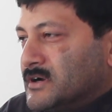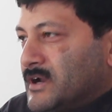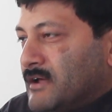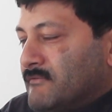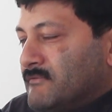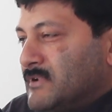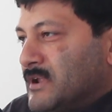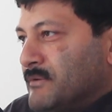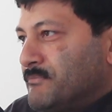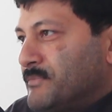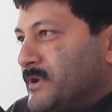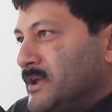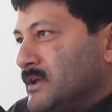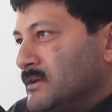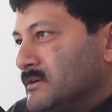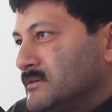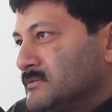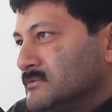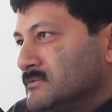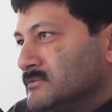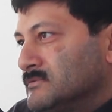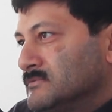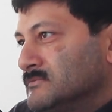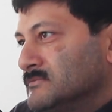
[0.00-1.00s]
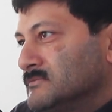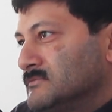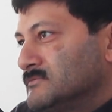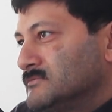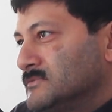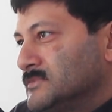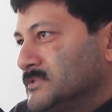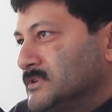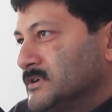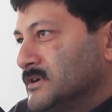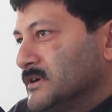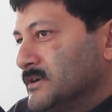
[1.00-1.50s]

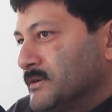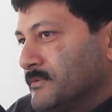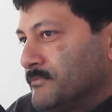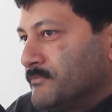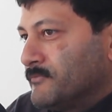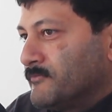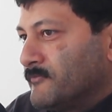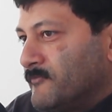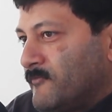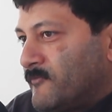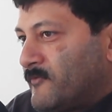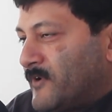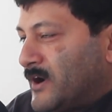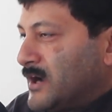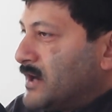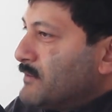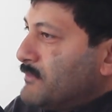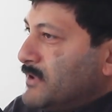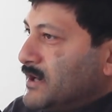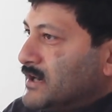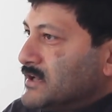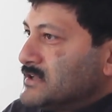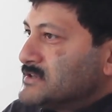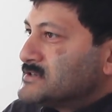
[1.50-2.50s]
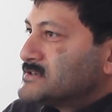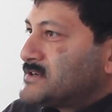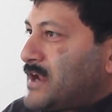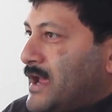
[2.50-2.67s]
developing the fundamental